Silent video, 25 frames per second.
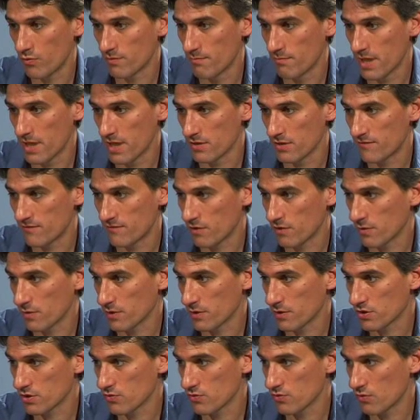with mate
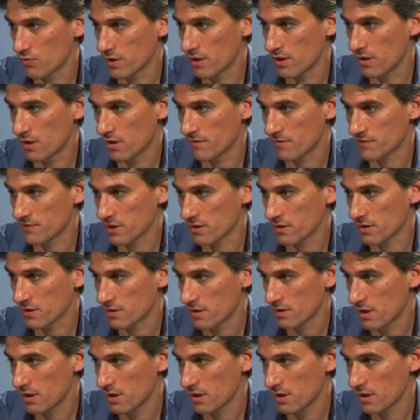following shortly after.